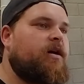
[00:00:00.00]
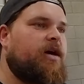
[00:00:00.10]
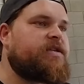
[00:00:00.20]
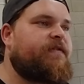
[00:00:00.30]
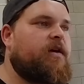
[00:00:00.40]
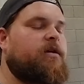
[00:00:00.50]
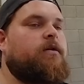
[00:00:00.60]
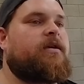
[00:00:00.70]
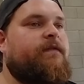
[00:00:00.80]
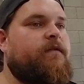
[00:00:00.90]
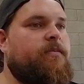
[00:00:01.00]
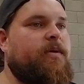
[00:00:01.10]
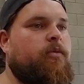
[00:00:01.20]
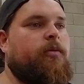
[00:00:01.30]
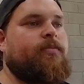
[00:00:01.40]
I just feel like it would give it a
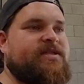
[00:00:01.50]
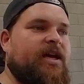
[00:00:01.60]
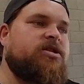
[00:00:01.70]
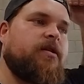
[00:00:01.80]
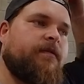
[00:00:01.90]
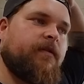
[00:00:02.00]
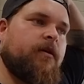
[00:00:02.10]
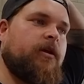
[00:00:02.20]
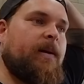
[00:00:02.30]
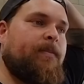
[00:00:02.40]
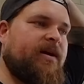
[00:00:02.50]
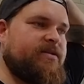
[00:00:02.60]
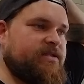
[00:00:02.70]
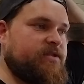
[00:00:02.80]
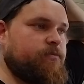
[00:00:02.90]
bit more protection for the light
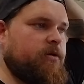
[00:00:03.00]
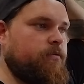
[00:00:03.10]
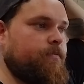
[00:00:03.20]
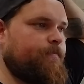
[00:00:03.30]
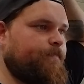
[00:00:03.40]
bars as well.